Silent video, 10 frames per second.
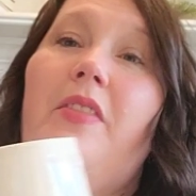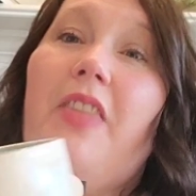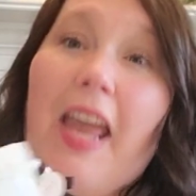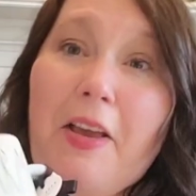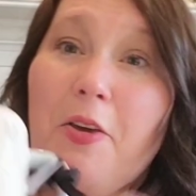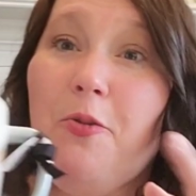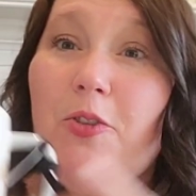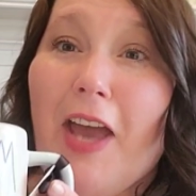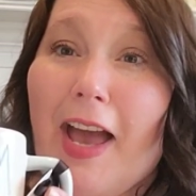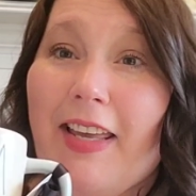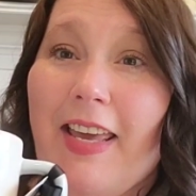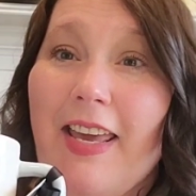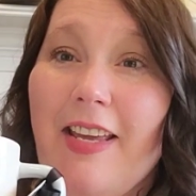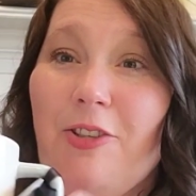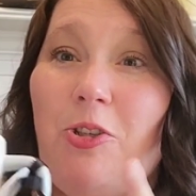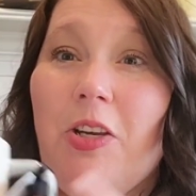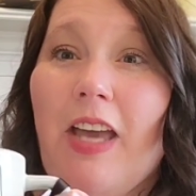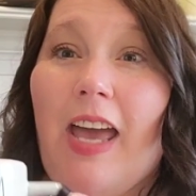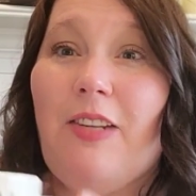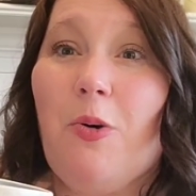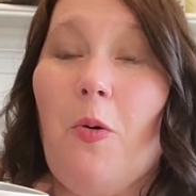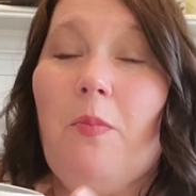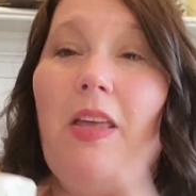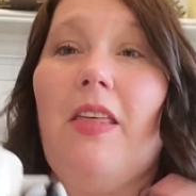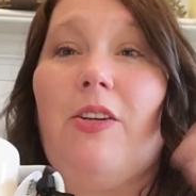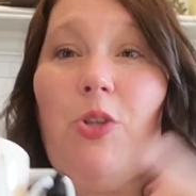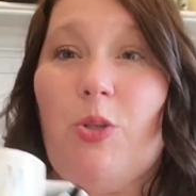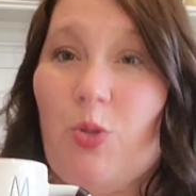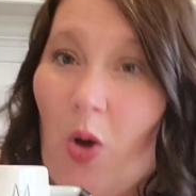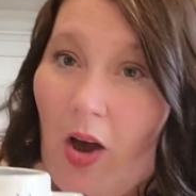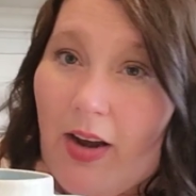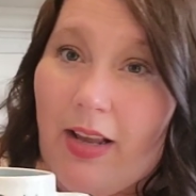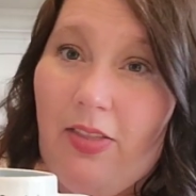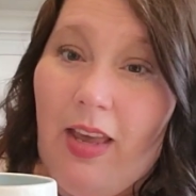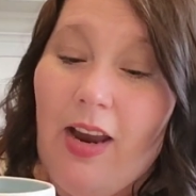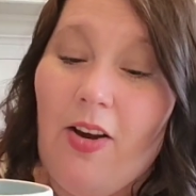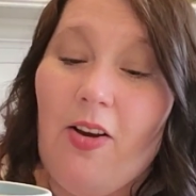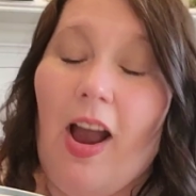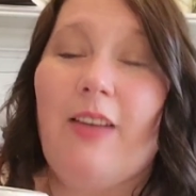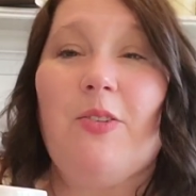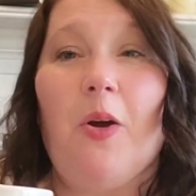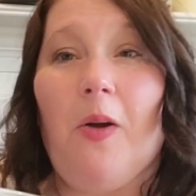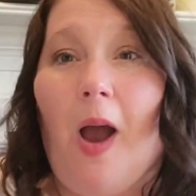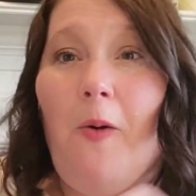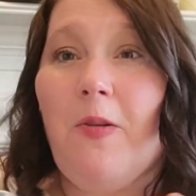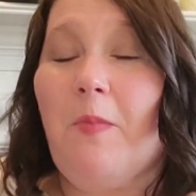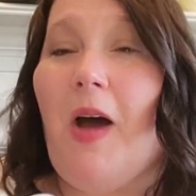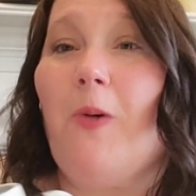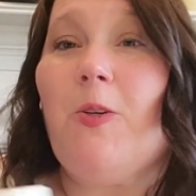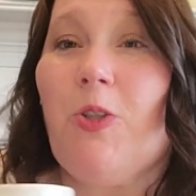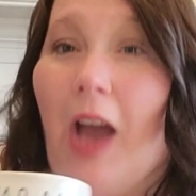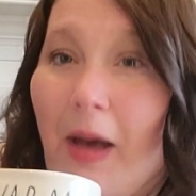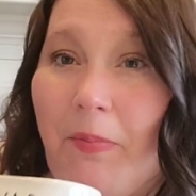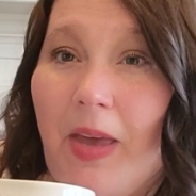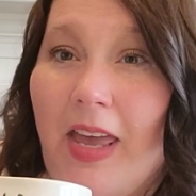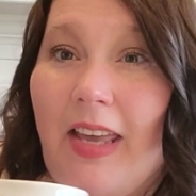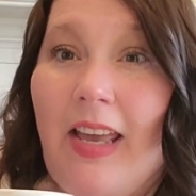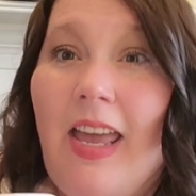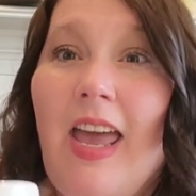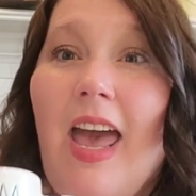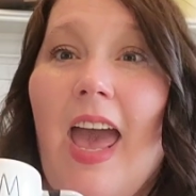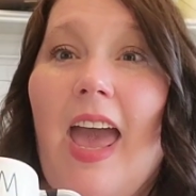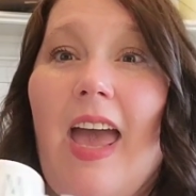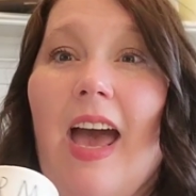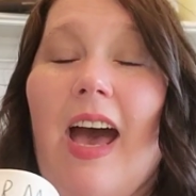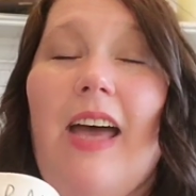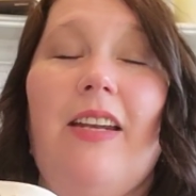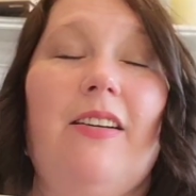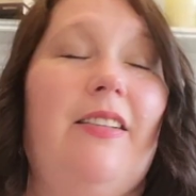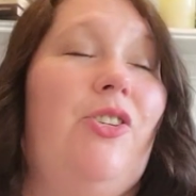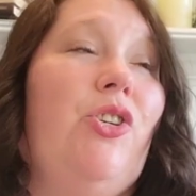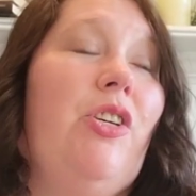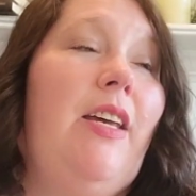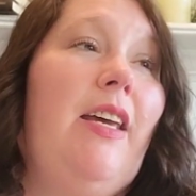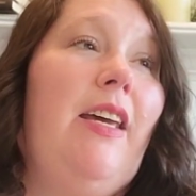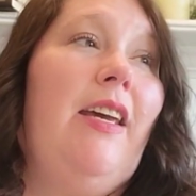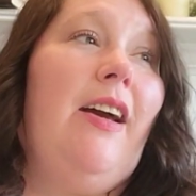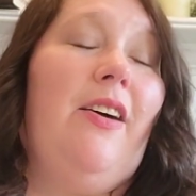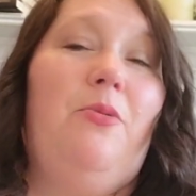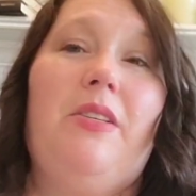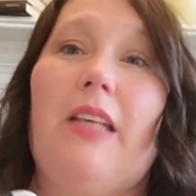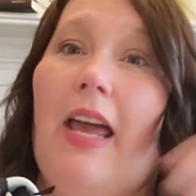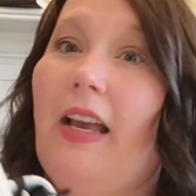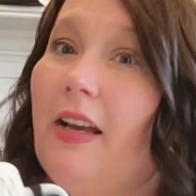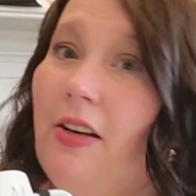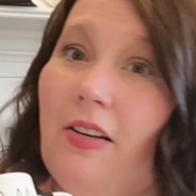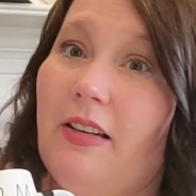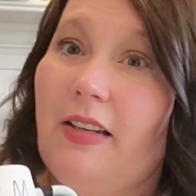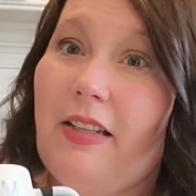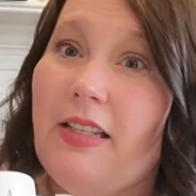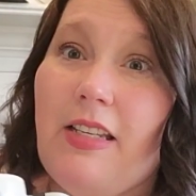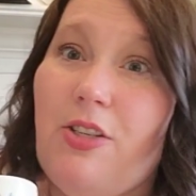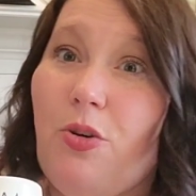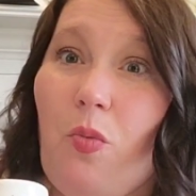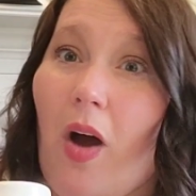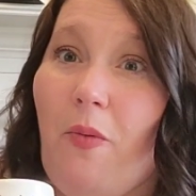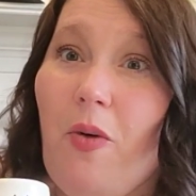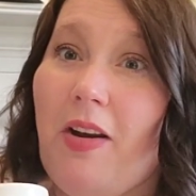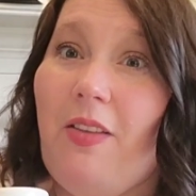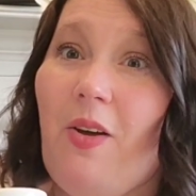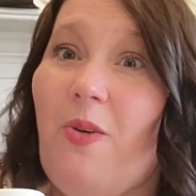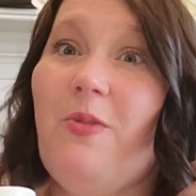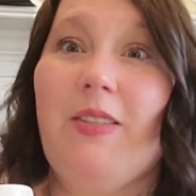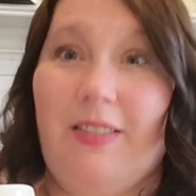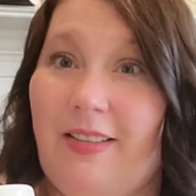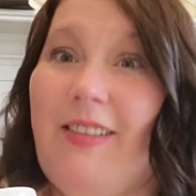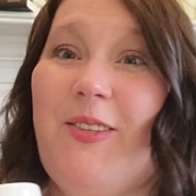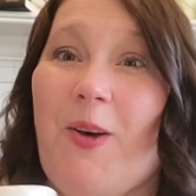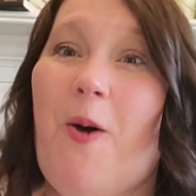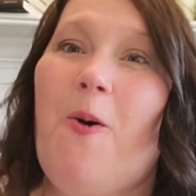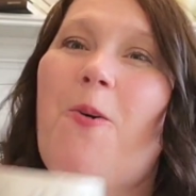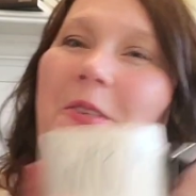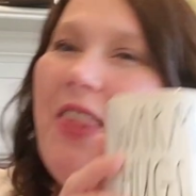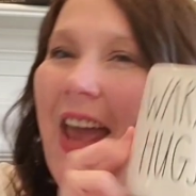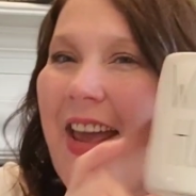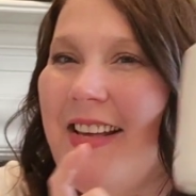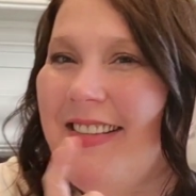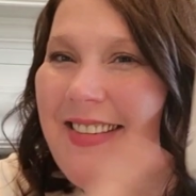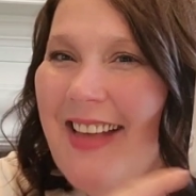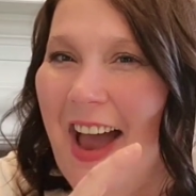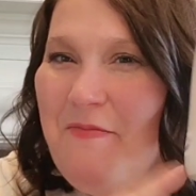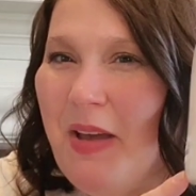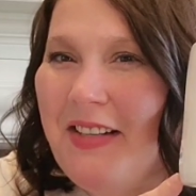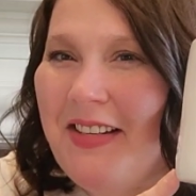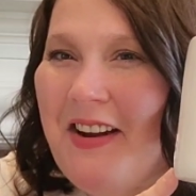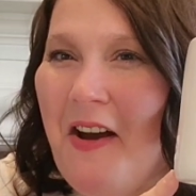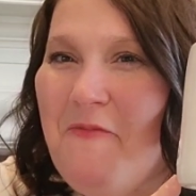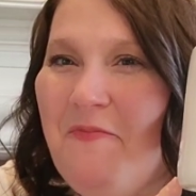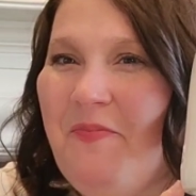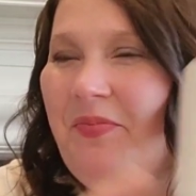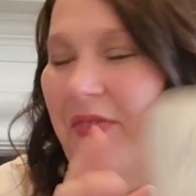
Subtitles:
thank you, Jackie. She had told me that she saw it in there. I saw her out and about shopping. And she was like, did you want one of those? So thanks. I picked it up.